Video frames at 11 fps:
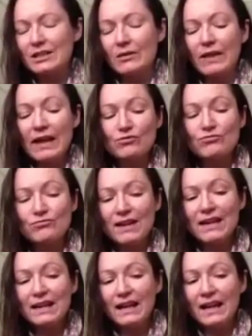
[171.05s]
so that's
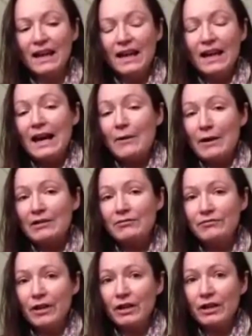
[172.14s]
really how I
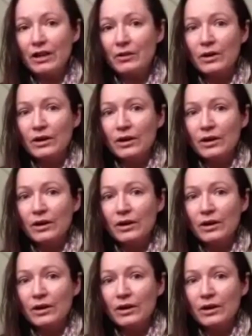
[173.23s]
follow